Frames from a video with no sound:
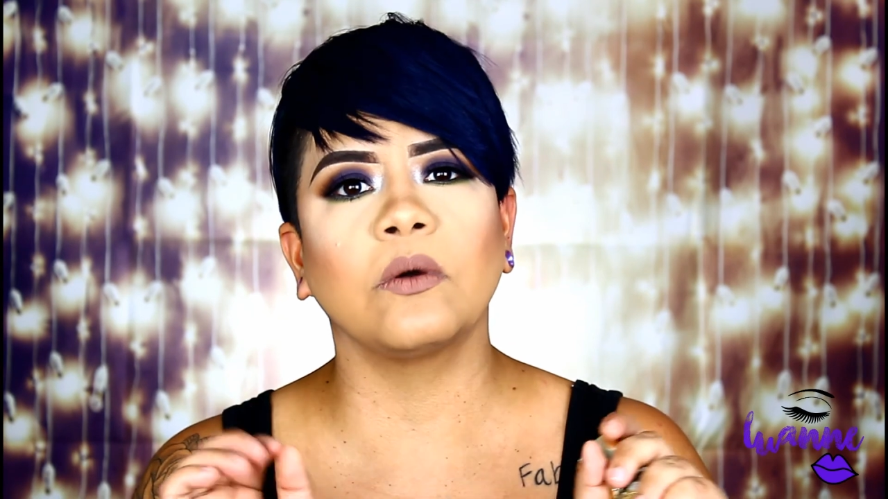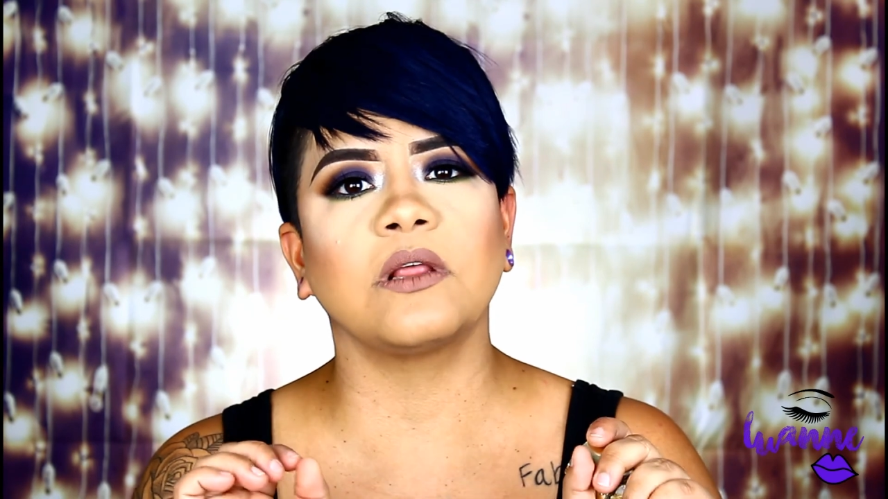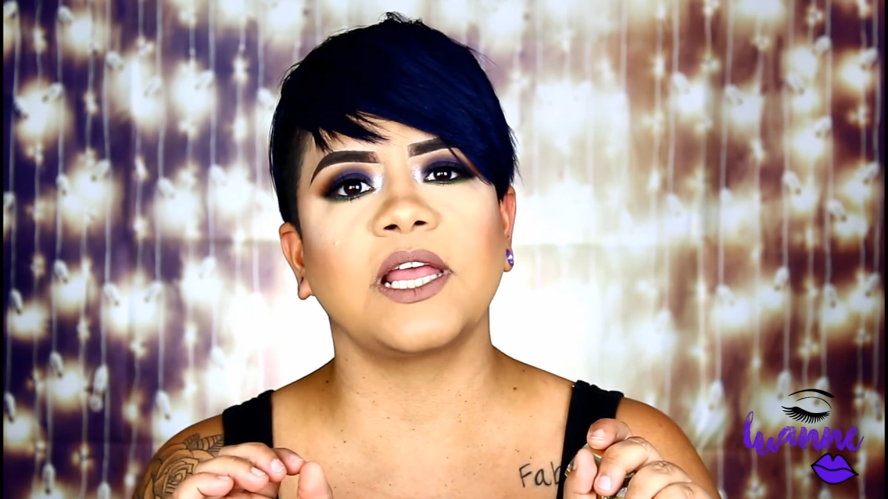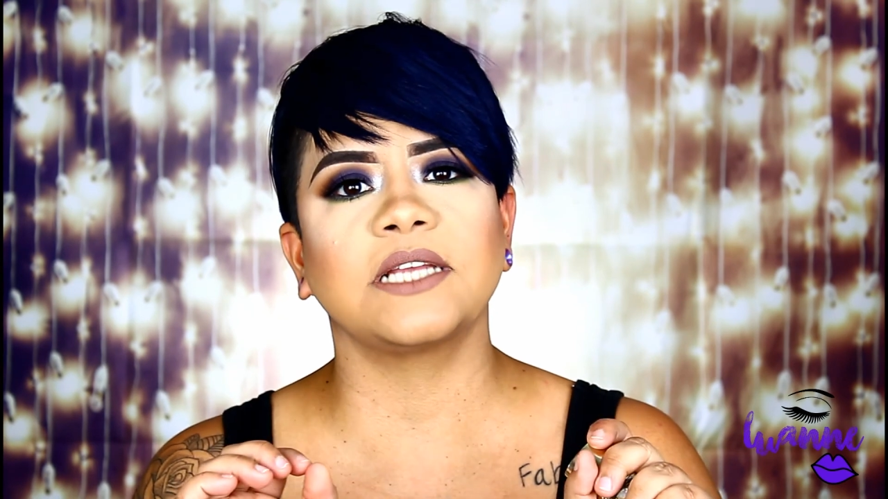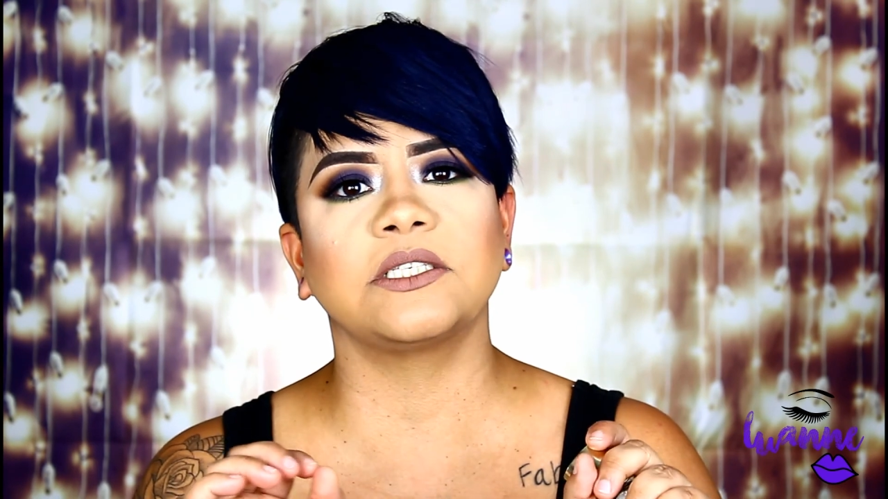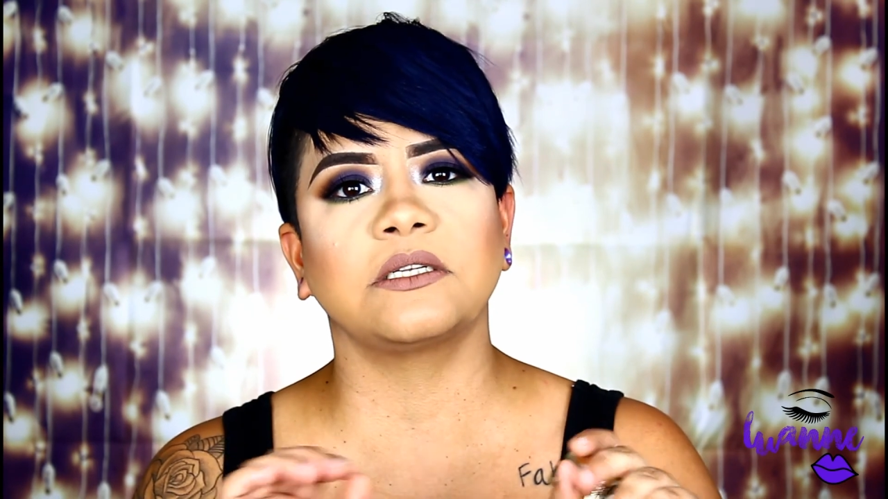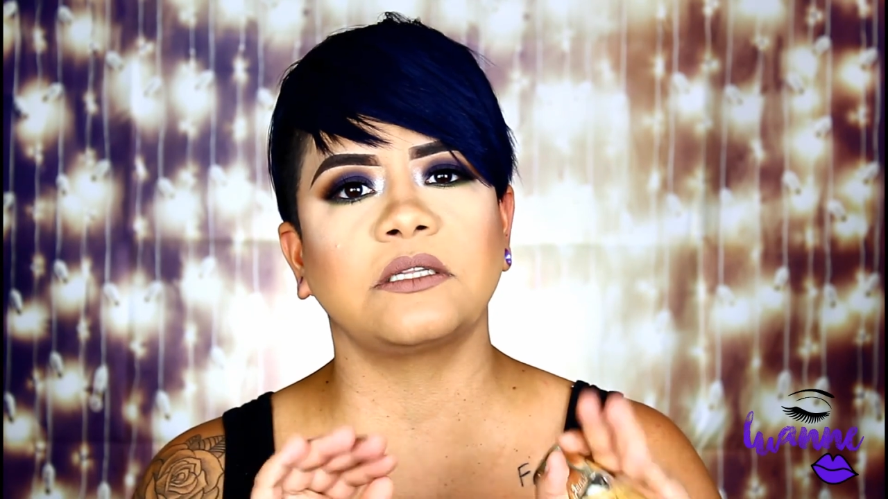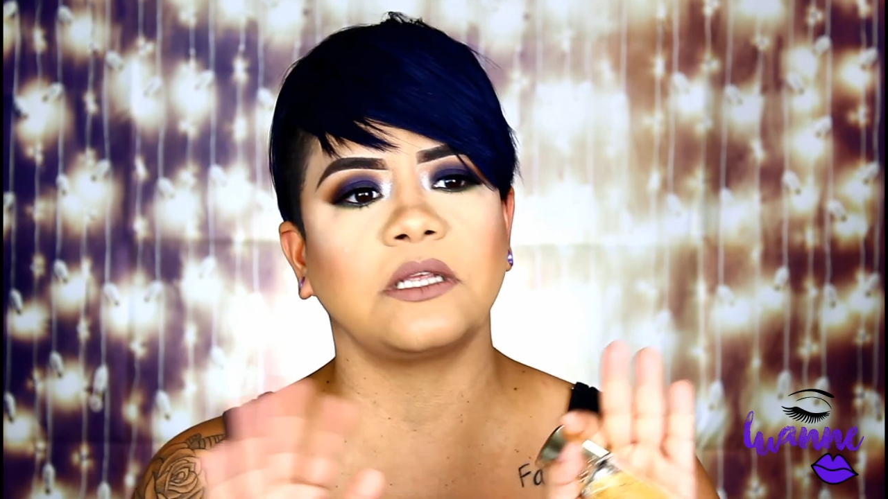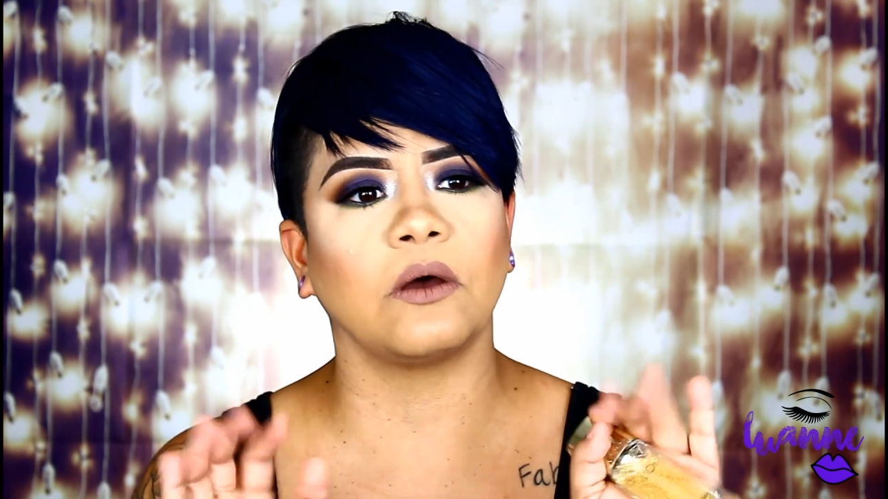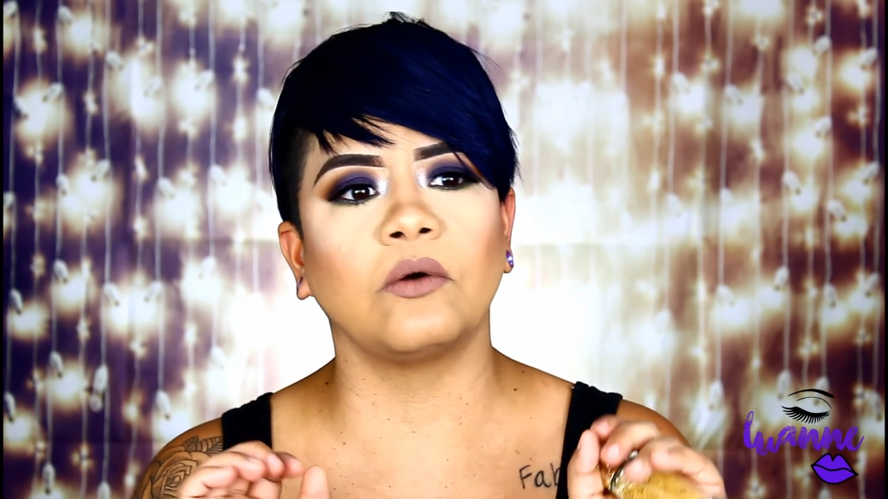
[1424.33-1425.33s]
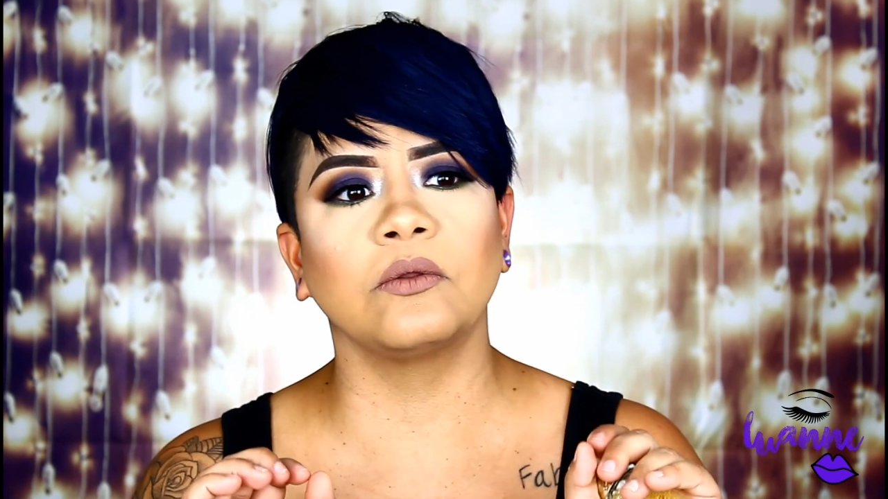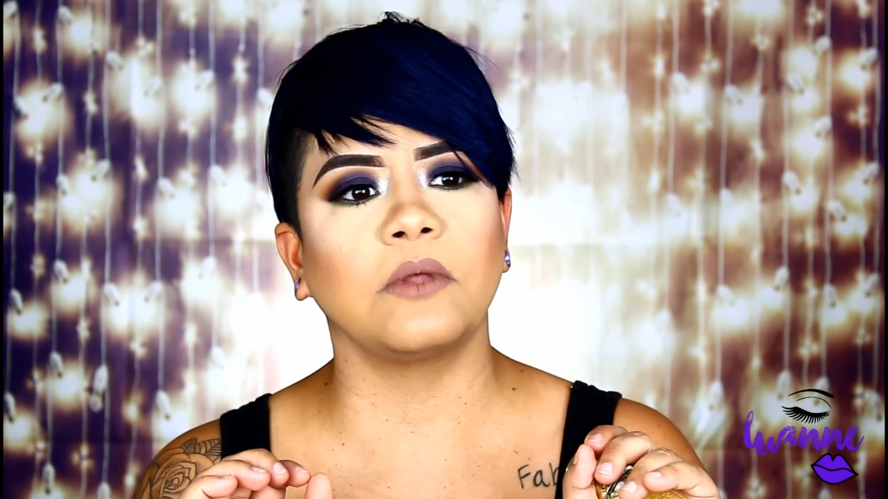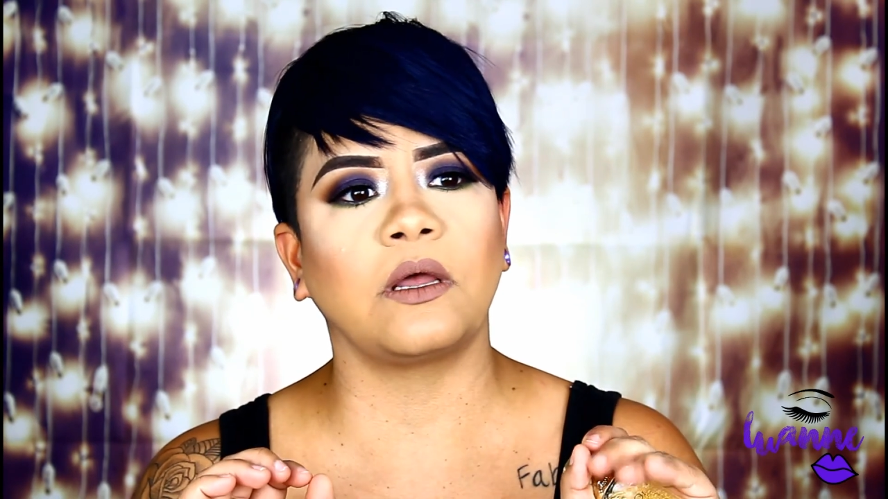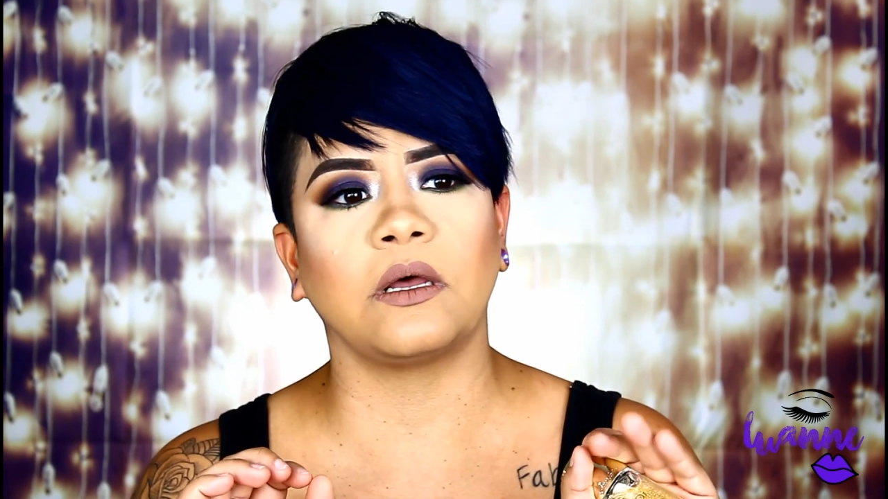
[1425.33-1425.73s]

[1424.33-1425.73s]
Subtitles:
collection, the whole